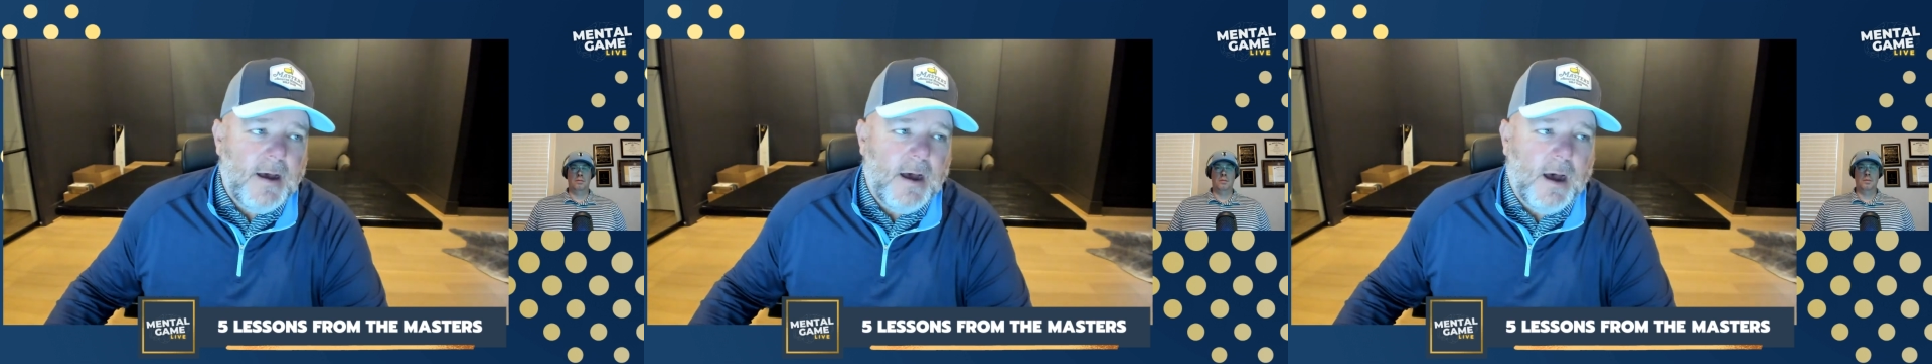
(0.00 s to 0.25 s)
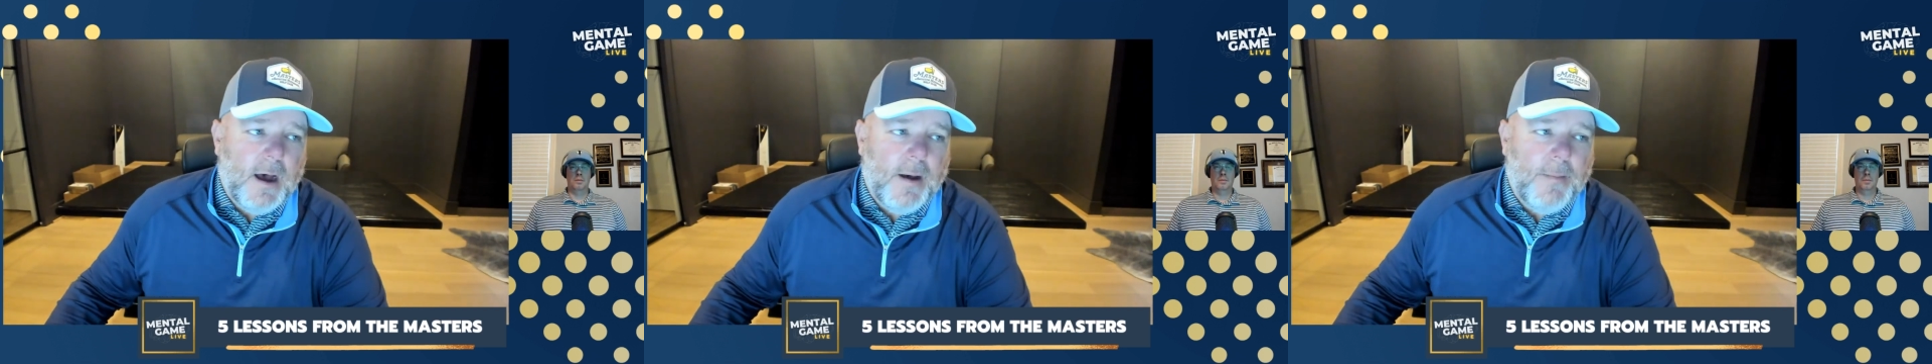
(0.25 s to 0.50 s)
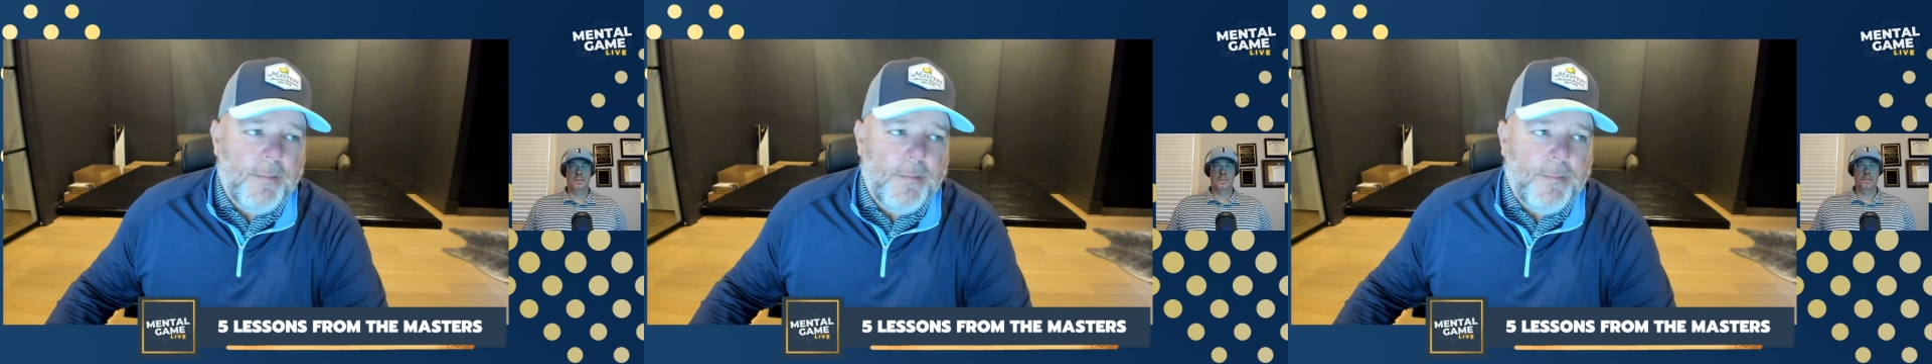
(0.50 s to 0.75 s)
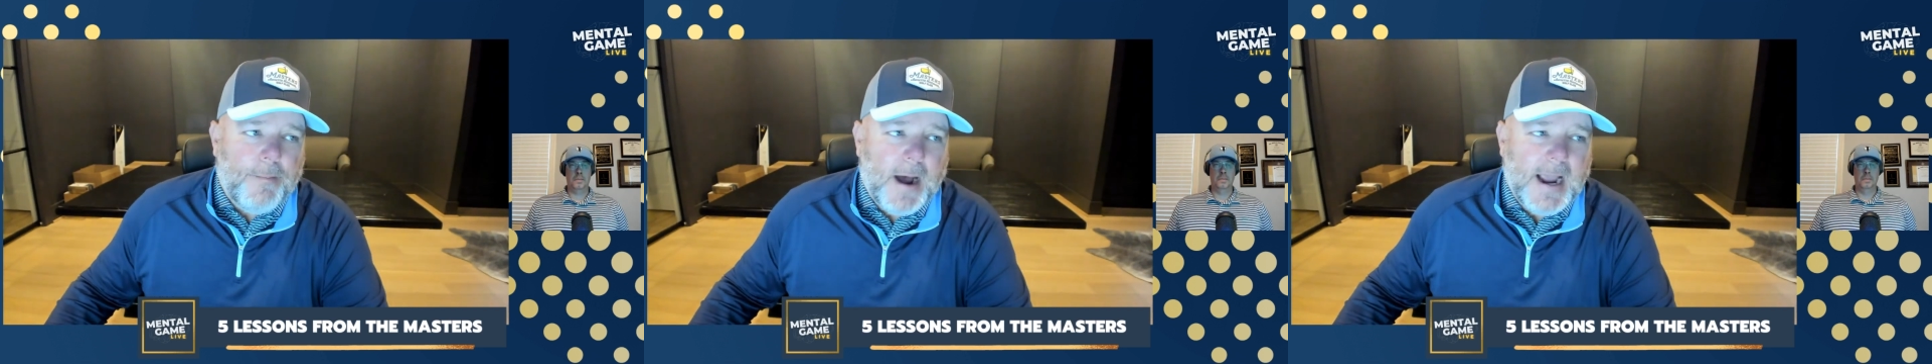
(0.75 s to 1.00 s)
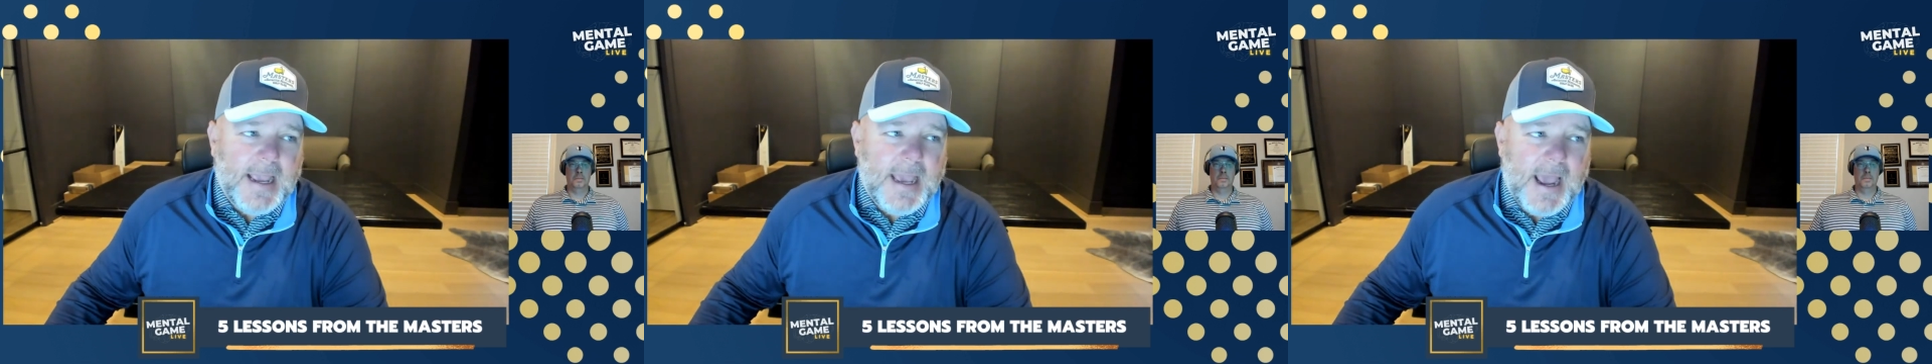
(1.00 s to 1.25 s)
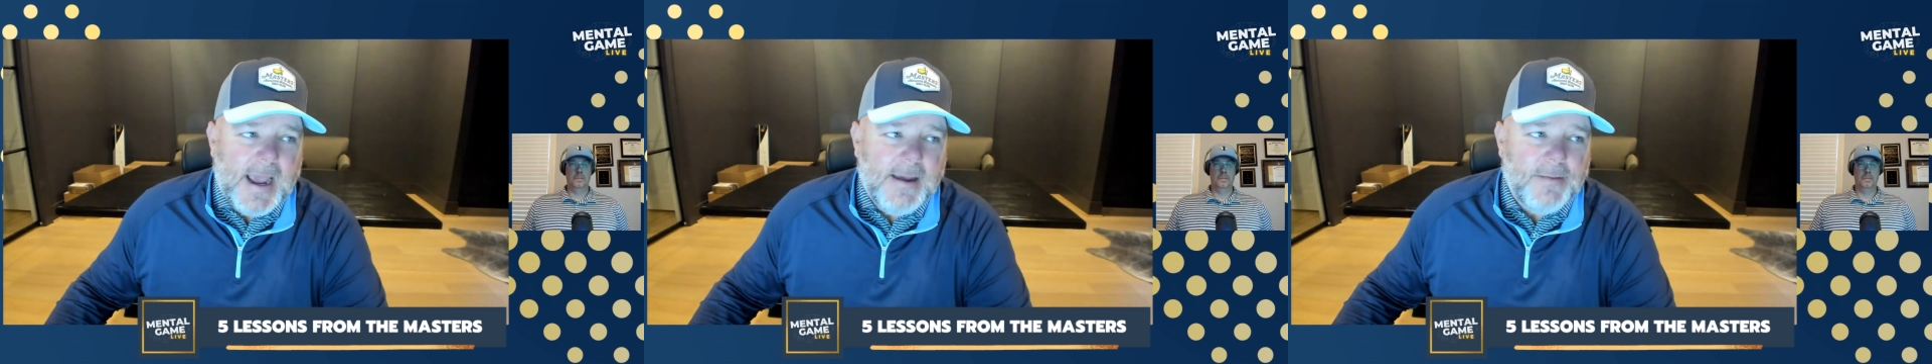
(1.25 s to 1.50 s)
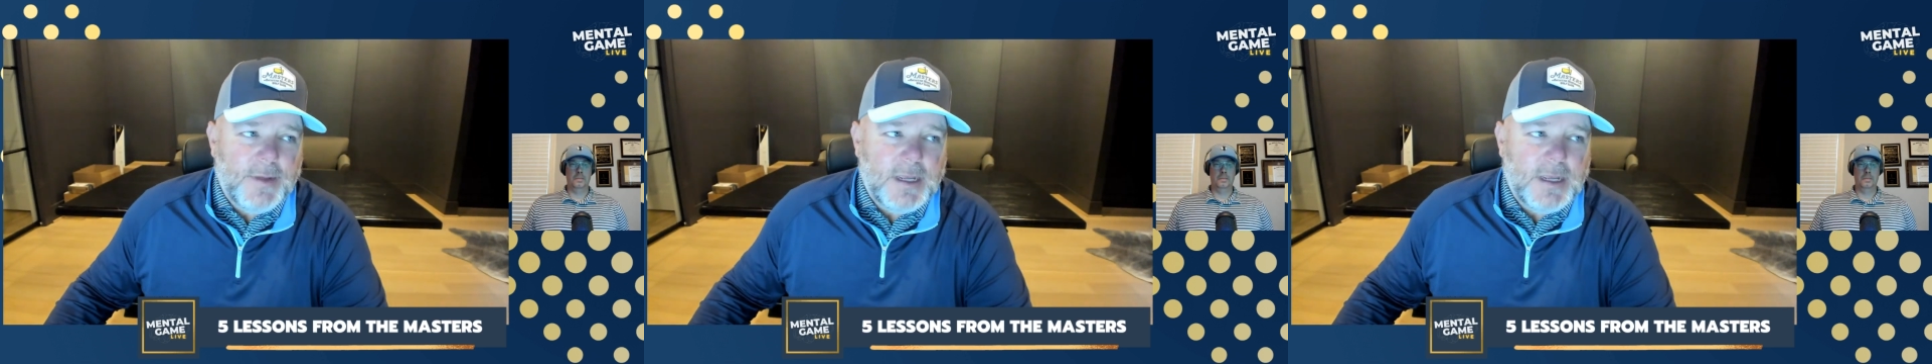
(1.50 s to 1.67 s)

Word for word: um, my game